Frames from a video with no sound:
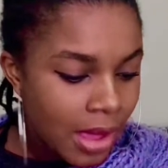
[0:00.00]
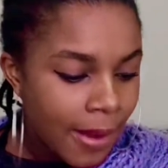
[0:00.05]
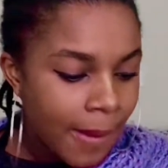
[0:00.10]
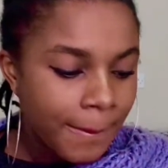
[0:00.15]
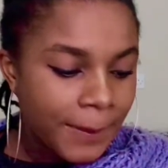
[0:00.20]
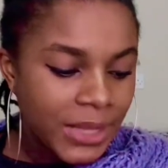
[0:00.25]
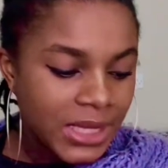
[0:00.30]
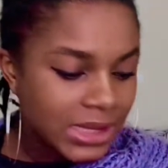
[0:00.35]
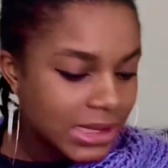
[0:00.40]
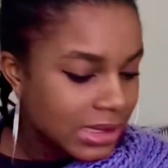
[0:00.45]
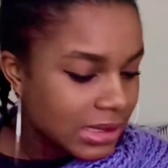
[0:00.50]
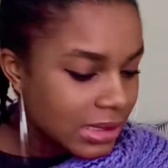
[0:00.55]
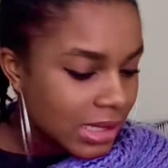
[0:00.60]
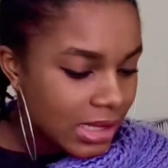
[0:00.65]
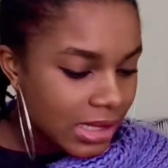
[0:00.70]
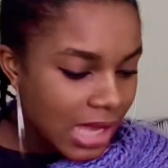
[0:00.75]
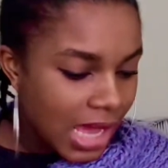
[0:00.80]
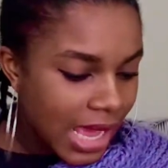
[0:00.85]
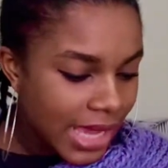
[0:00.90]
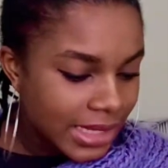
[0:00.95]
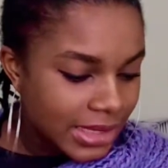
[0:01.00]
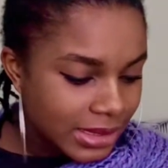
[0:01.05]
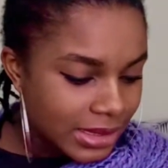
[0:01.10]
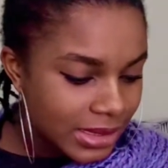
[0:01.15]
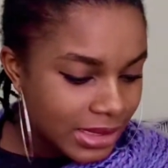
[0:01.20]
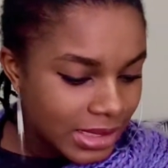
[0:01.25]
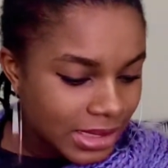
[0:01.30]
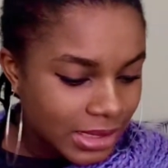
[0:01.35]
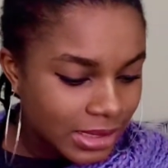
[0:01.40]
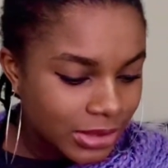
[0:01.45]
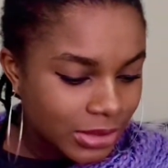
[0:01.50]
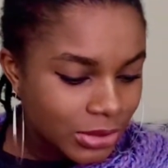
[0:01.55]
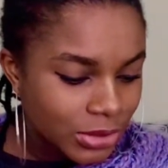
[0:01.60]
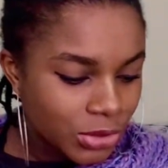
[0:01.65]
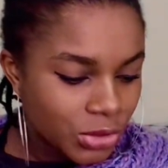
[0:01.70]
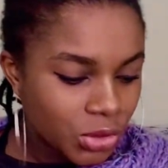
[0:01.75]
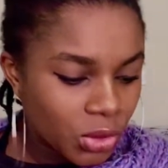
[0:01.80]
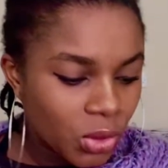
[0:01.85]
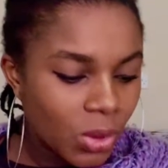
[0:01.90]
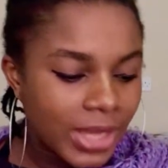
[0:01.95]
personal ideas
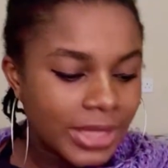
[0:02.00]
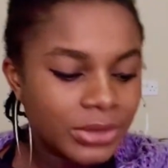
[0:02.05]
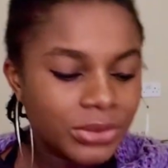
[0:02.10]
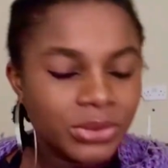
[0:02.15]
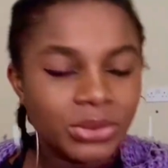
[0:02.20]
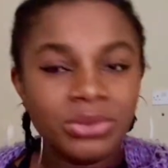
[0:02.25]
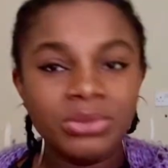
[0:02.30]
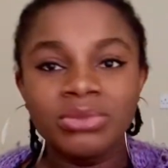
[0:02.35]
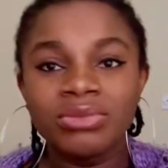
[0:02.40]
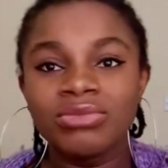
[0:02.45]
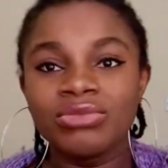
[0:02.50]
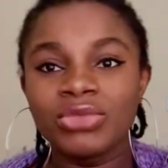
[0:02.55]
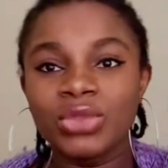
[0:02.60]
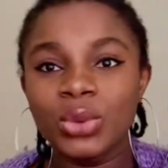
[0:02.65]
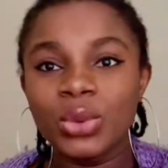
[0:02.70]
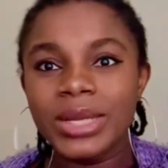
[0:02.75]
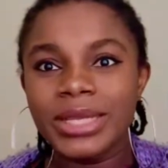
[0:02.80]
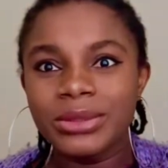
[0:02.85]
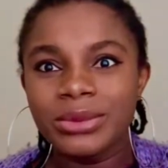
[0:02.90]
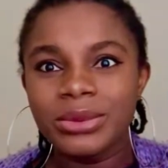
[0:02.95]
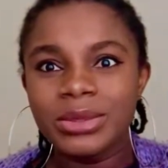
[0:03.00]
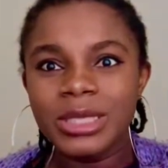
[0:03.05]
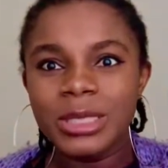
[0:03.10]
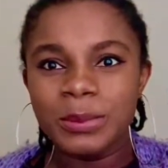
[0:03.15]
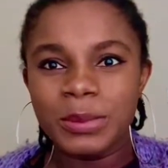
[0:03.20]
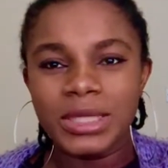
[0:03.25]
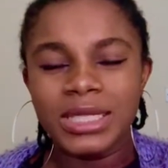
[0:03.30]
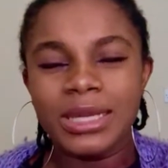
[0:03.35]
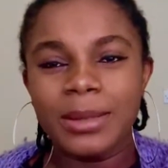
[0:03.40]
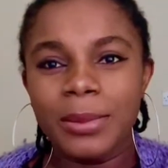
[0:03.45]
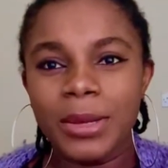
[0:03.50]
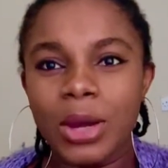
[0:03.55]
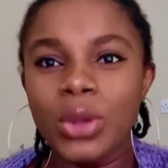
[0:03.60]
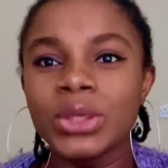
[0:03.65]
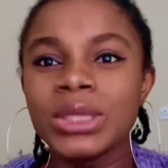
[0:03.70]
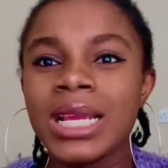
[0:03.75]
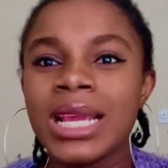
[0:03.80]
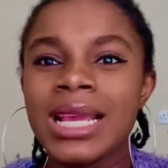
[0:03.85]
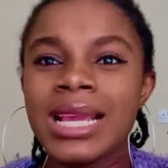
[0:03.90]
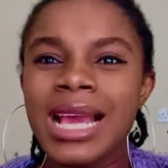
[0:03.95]
though i don't though i don't speak about
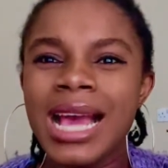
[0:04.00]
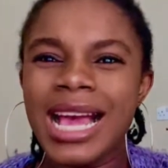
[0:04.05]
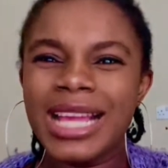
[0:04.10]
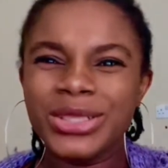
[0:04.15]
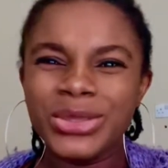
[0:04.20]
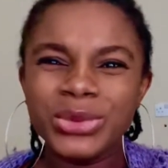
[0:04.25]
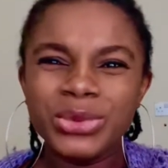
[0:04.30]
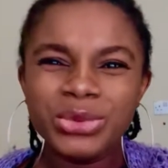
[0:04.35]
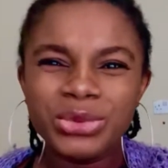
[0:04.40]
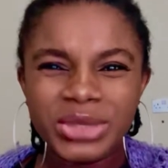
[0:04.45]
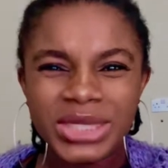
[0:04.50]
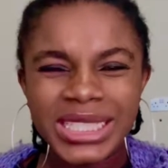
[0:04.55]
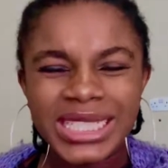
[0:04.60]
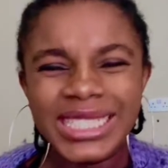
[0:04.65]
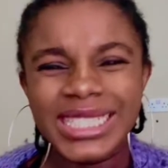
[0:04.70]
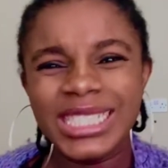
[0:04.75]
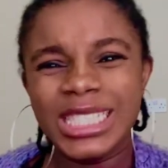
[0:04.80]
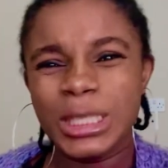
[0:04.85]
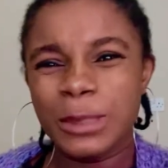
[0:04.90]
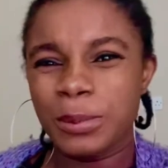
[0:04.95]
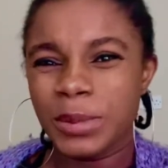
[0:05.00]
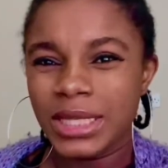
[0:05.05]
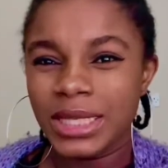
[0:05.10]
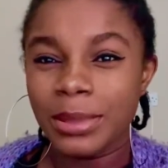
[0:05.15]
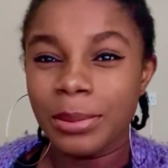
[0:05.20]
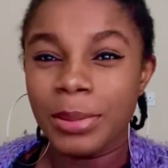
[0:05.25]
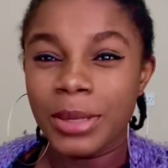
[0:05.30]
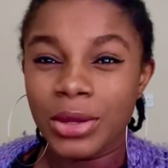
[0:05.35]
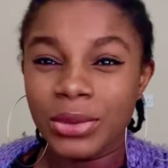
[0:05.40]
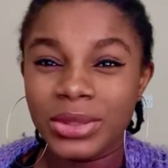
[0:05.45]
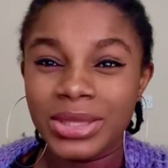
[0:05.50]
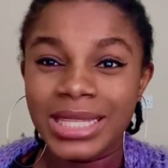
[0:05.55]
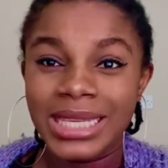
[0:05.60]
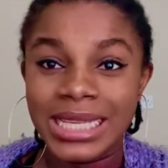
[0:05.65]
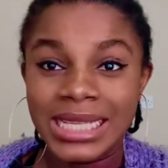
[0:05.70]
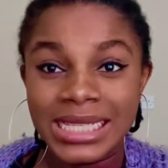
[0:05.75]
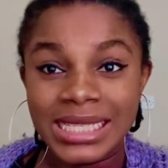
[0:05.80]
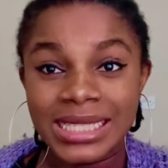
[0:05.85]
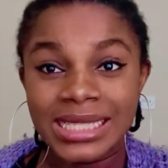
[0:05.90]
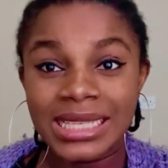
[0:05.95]
i don't really speak about
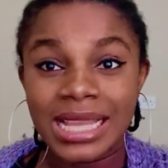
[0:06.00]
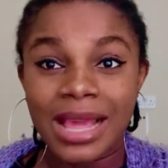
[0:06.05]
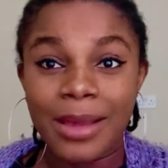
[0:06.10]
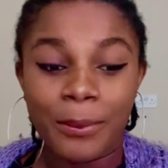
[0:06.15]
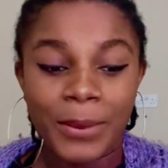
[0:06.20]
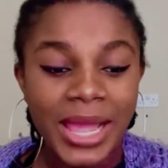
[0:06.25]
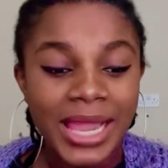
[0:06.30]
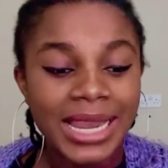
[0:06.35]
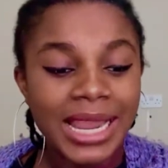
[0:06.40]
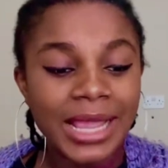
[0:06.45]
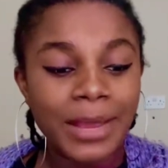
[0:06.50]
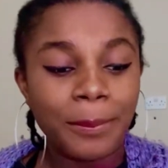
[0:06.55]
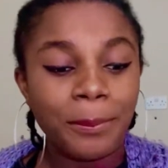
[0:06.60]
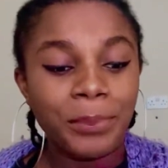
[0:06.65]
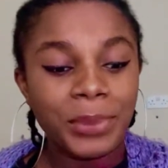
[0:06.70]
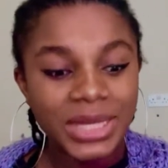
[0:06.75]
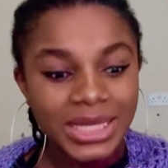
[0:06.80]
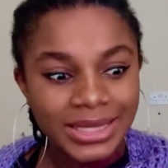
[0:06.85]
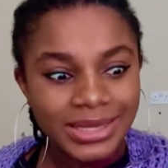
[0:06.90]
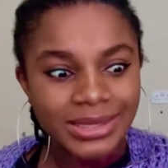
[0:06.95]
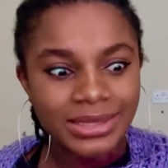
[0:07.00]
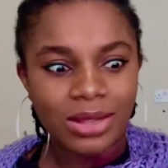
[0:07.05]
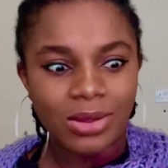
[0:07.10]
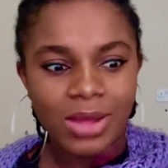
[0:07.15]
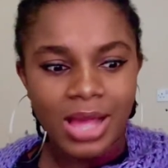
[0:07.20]
things my like personal